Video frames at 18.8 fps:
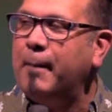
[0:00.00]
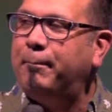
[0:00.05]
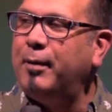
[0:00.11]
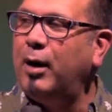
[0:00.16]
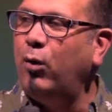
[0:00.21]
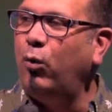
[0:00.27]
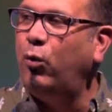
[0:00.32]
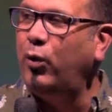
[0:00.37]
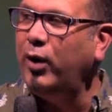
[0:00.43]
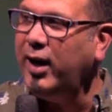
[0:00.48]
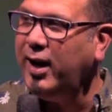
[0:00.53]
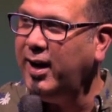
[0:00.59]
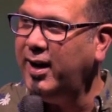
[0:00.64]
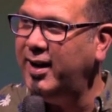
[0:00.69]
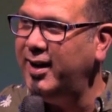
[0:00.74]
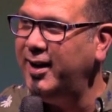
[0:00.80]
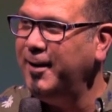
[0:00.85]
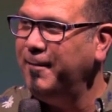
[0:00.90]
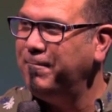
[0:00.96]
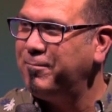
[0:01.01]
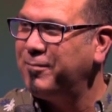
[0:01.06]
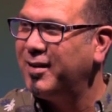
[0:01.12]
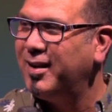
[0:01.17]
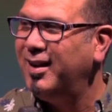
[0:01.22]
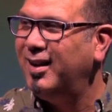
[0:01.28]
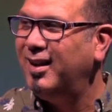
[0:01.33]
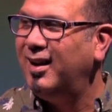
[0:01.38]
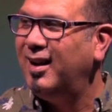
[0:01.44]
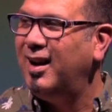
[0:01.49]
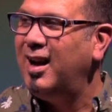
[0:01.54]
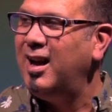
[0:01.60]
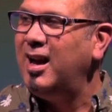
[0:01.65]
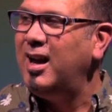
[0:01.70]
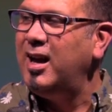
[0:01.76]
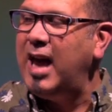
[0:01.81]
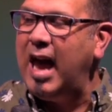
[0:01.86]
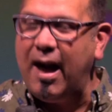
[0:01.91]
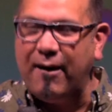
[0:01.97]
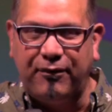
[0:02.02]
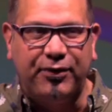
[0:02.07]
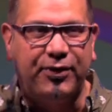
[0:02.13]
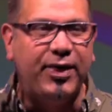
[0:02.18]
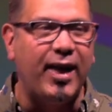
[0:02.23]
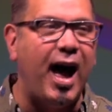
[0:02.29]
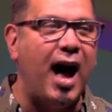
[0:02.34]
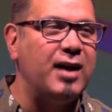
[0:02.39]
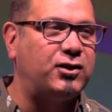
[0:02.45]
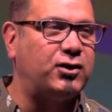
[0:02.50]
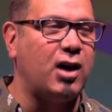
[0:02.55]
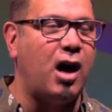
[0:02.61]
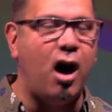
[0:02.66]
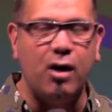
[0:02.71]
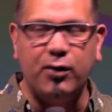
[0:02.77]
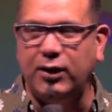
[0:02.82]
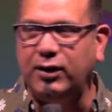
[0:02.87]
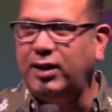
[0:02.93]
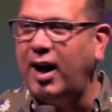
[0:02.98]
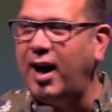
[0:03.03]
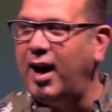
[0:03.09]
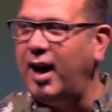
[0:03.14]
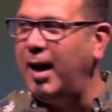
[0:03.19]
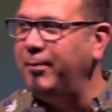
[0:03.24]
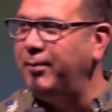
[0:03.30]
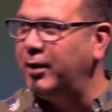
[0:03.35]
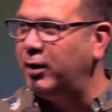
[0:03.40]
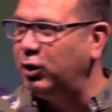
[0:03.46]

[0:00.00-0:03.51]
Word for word: But we have thoughts all the time